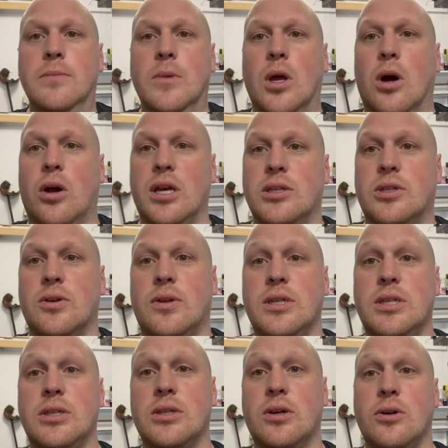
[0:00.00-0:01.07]
Okay, so
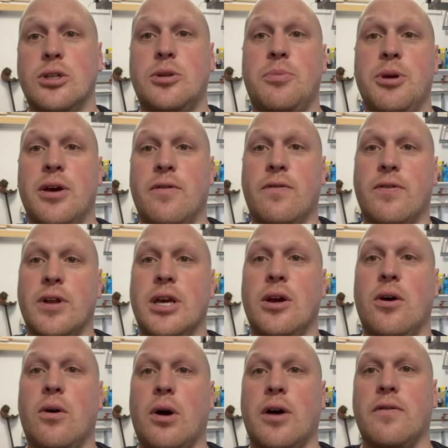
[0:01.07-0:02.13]
this is going to be a
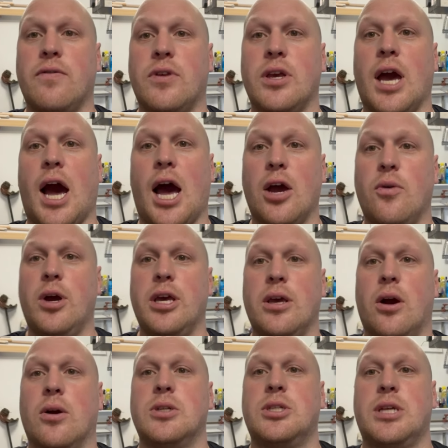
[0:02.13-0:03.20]
video of the highway
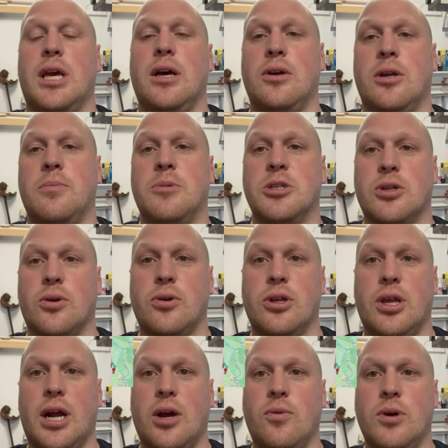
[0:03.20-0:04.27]
yard sale in Missouri
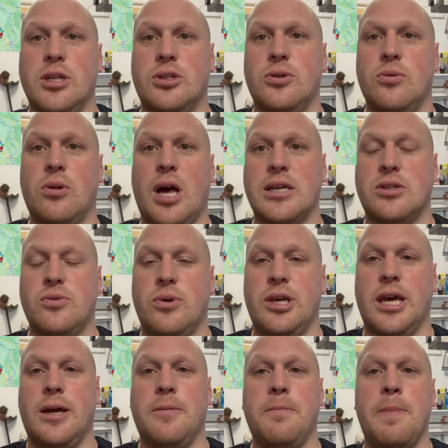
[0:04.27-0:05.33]
that I went to last
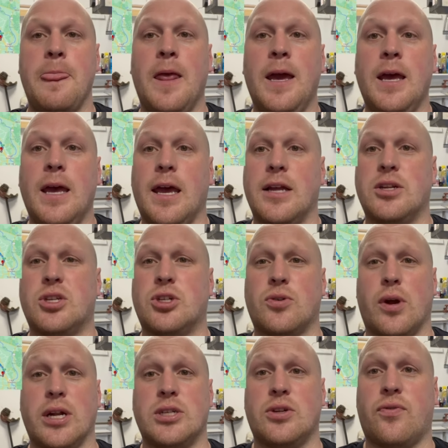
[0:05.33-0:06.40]
weekend. It
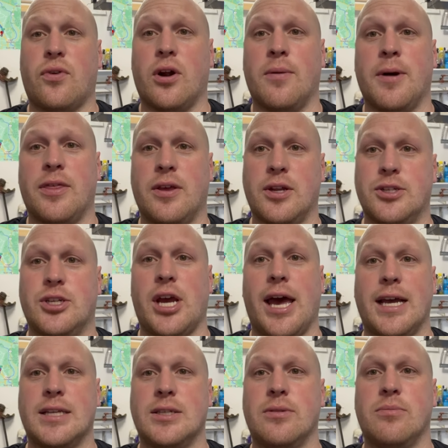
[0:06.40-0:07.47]
stretched from, I think,
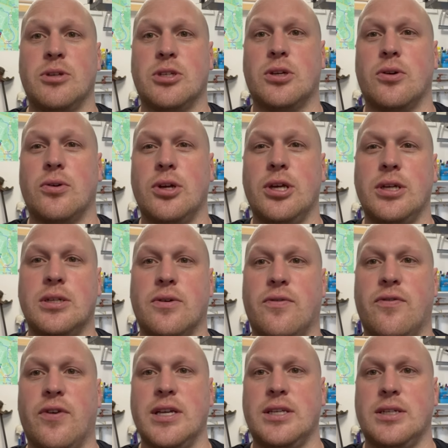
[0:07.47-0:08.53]
Jackson, Missouri to
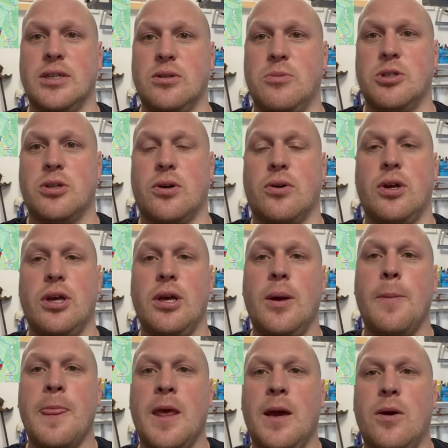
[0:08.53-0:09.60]
Festus, Missouri,
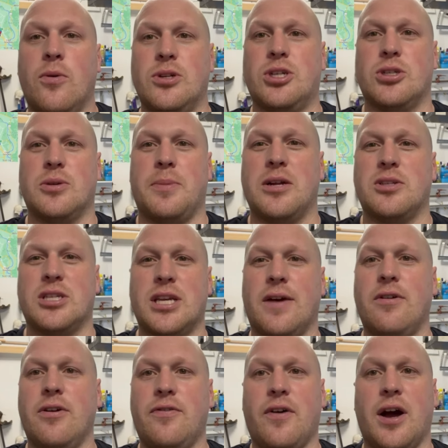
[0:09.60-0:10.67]
which is about
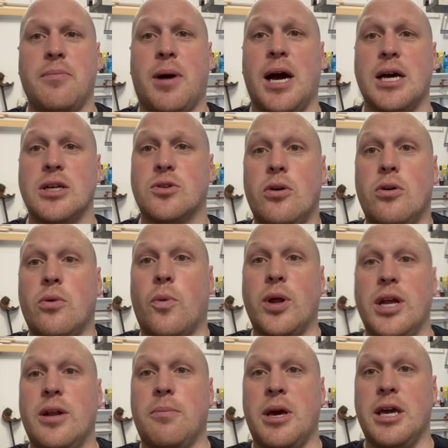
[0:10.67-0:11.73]
75 miles. We
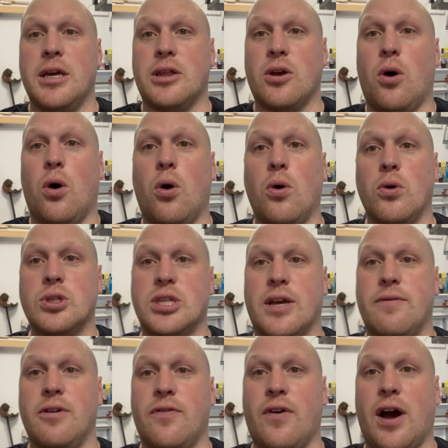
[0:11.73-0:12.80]
didn't make it the whole
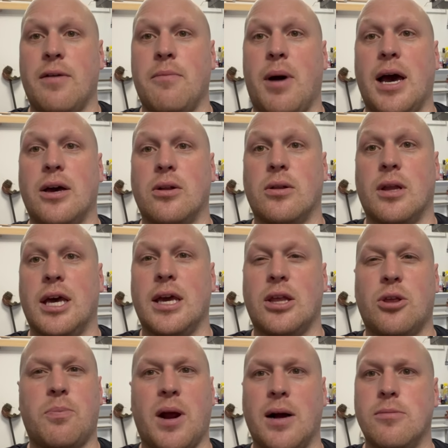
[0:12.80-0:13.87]
75 mile
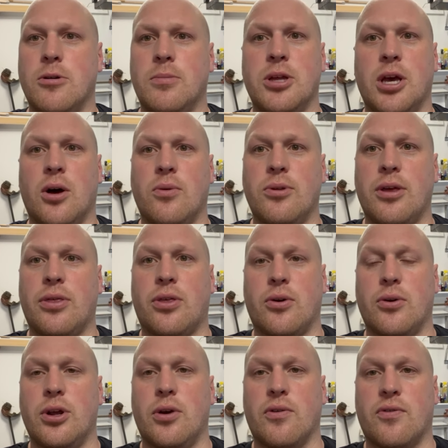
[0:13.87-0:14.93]
length, probably only
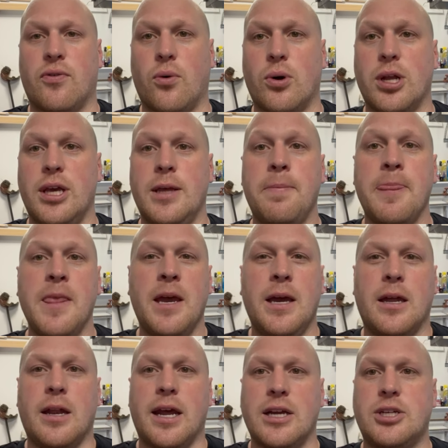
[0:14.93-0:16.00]
30 or 40.
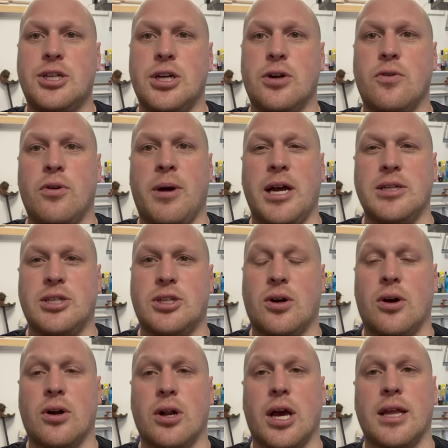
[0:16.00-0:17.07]
Next year, we might
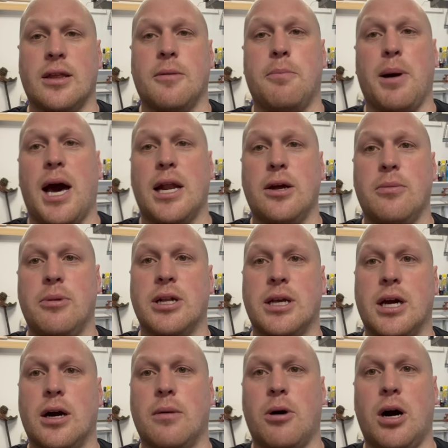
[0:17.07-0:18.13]
start at the bottom and
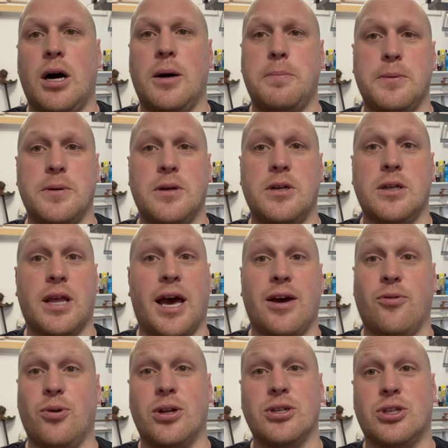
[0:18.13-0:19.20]
come up.
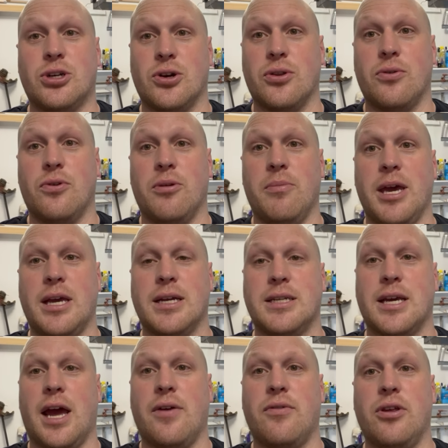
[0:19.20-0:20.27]
That would ensure that we make it
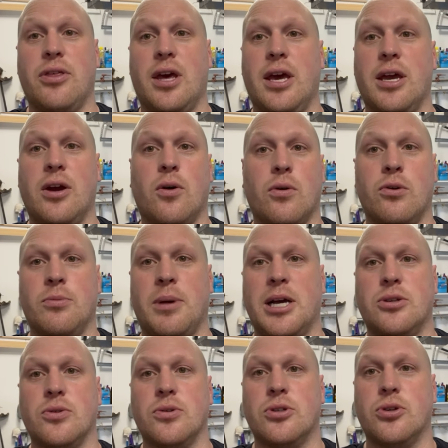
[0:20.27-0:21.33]
to everything, or we
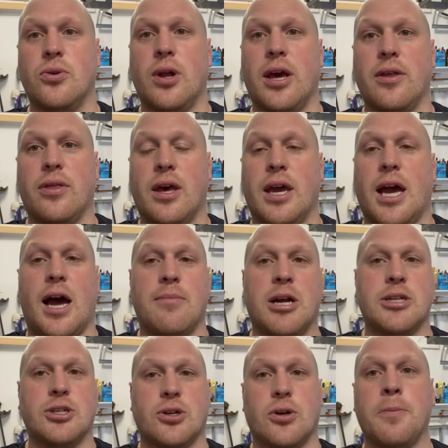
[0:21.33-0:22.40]
might do a two day thing. I'm
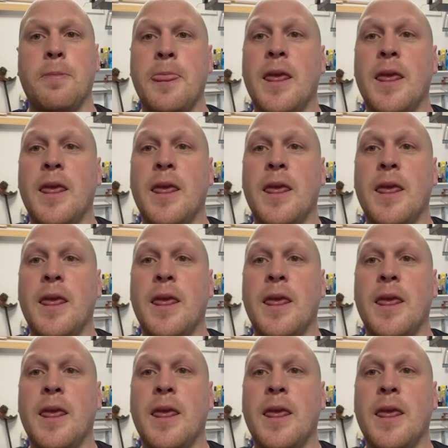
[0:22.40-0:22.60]
not sure.